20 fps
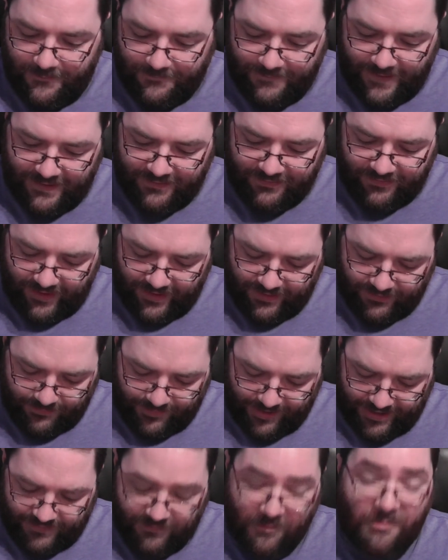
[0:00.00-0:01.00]
They say it's
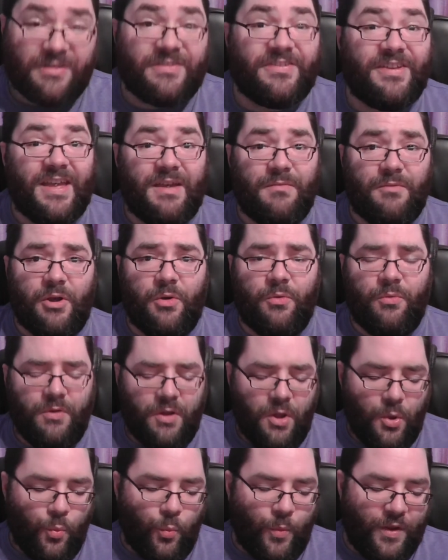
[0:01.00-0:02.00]
made of a material
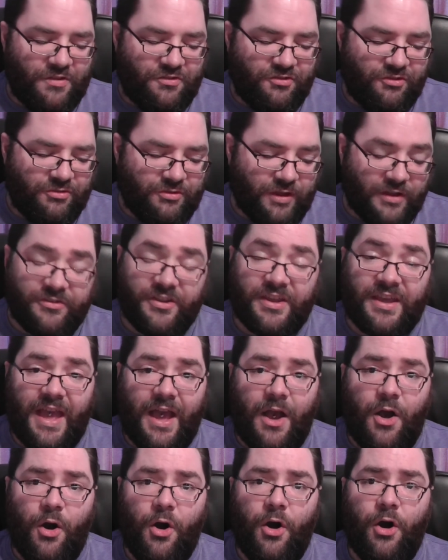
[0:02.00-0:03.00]
which doesn't
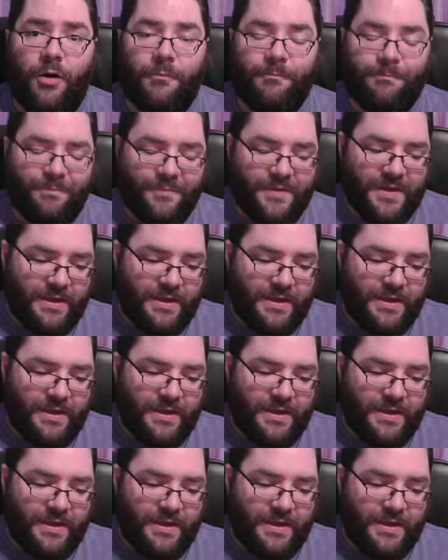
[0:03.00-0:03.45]
get hot.